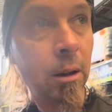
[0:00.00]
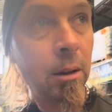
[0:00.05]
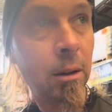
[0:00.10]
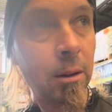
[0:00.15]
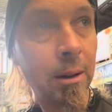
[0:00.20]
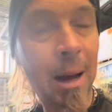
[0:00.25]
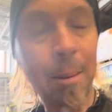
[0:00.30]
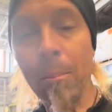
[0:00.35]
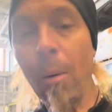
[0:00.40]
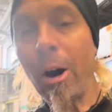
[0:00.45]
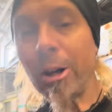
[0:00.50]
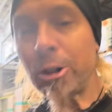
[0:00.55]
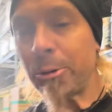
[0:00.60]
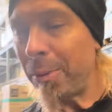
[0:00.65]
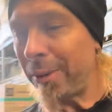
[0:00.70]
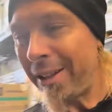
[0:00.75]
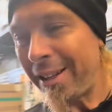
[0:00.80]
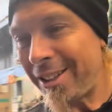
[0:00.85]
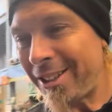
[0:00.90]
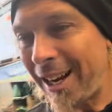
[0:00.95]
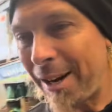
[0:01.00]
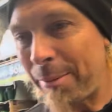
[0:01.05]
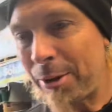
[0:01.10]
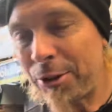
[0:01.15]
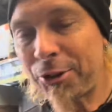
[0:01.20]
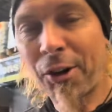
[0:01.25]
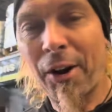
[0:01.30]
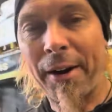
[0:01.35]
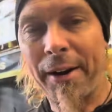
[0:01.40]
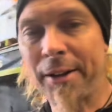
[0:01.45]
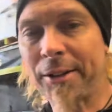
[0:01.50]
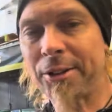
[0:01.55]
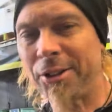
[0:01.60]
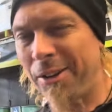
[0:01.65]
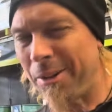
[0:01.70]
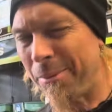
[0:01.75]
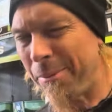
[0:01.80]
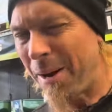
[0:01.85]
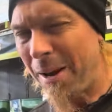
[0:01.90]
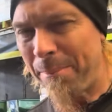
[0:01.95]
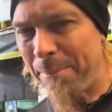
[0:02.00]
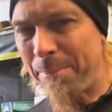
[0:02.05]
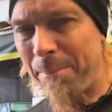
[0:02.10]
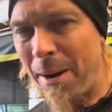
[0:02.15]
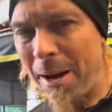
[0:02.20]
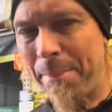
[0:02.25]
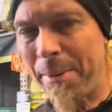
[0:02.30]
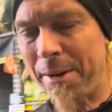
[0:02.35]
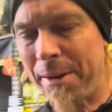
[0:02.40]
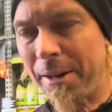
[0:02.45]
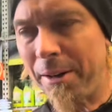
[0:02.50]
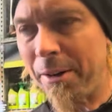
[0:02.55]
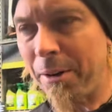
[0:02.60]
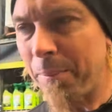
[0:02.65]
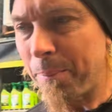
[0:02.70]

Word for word: not much, but they're just animatronics. You know, my my opinion. You know,